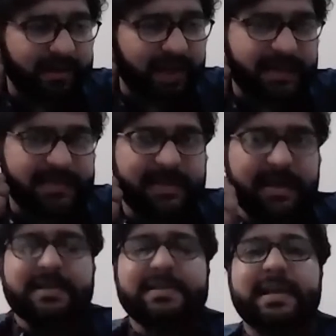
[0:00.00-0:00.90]
things,
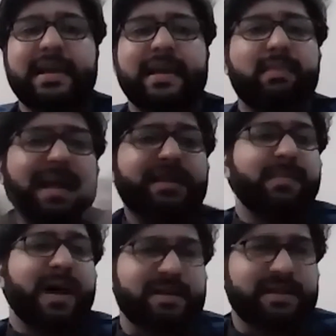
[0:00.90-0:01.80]
say in
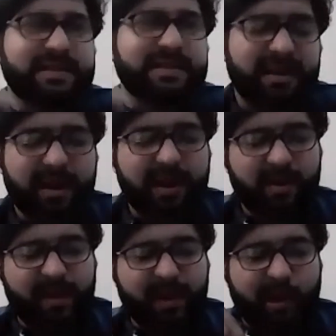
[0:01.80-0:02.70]
mathematics,
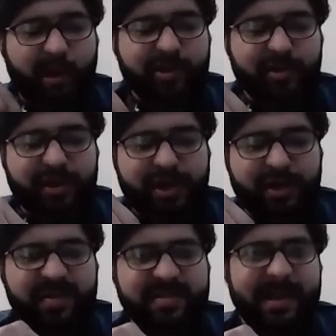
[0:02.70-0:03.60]
we also need
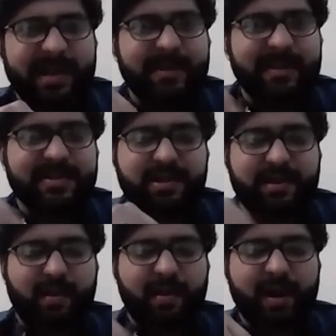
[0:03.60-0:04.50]
to establish,
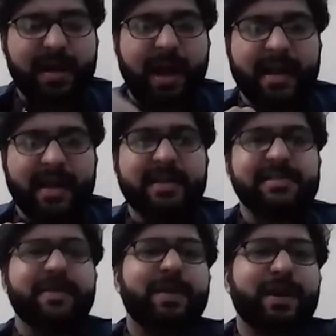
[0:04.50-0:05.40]
all right, here's
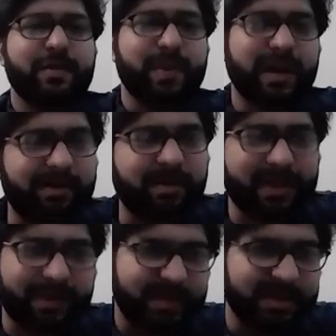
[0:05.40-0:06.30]
the way you become a
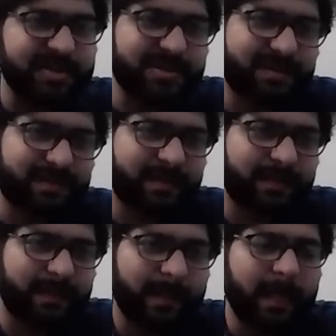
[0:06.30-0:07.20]
mathematician.
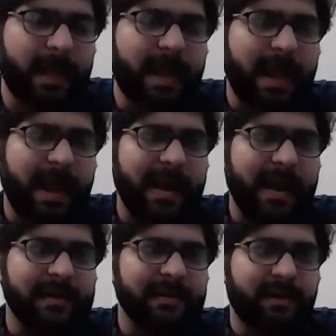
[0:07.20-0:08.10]

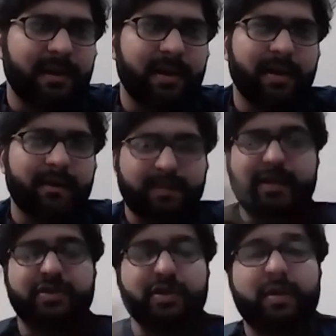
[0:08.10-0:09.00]
And
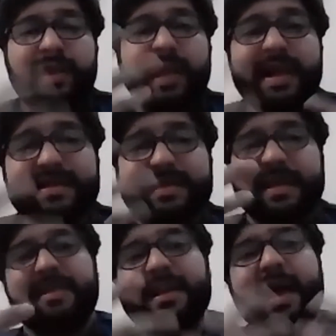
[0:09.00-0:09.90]
so
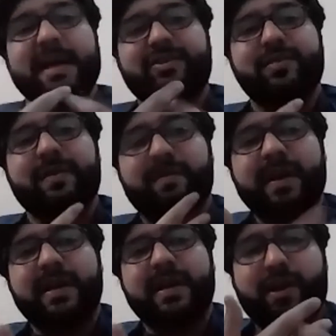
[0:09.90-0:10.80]
there has to be a
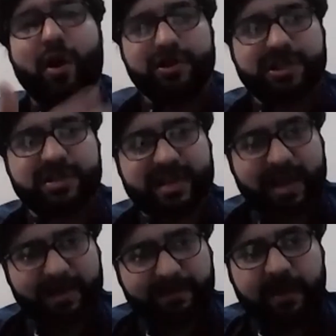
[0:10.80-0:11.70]
very conscious
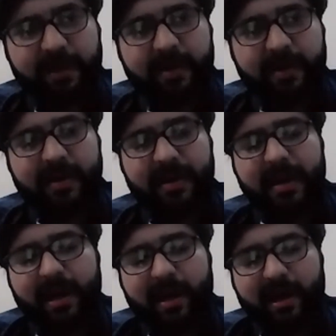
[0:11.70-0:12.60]
effort
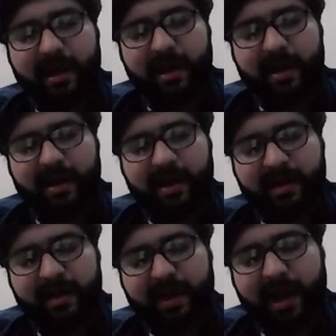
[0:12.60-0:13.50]
uh,
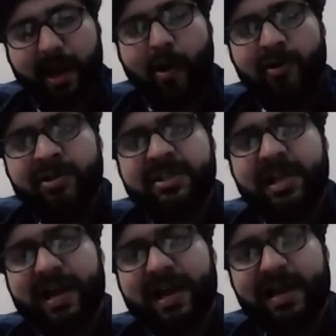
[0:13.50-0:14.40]

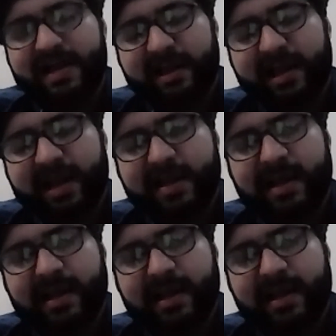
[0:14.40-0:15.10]
alongside creating right